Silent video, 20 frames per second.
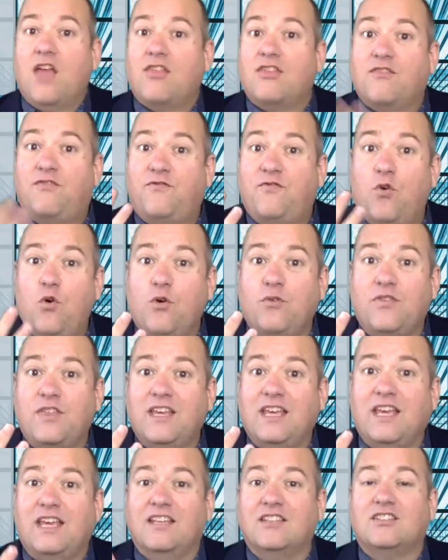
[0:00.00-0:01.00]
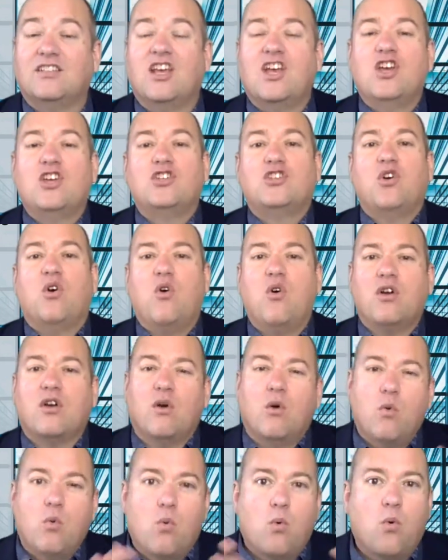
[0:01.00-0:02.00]
The fourth thing is
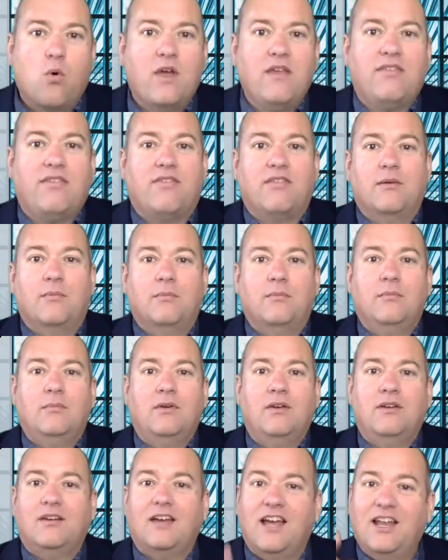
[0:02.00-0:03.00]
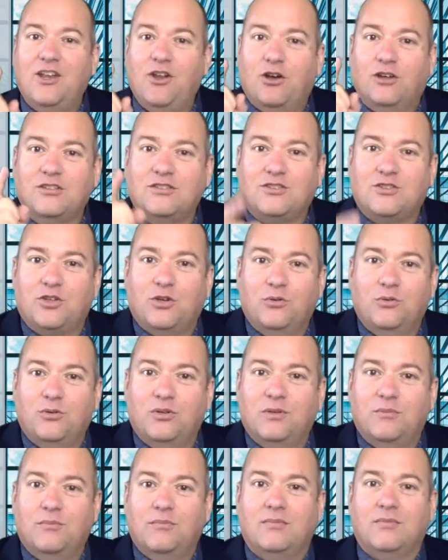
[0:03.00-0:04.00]
talk with them and not to
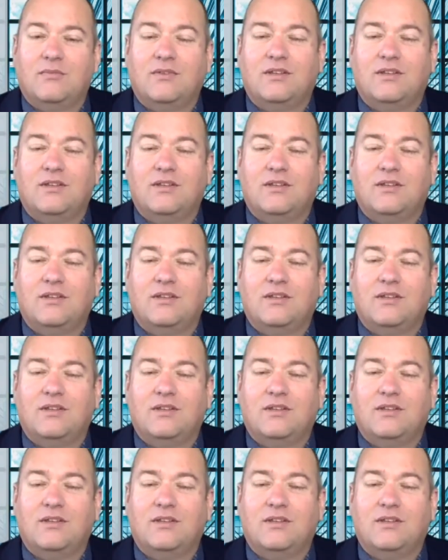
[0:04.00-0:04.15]
them.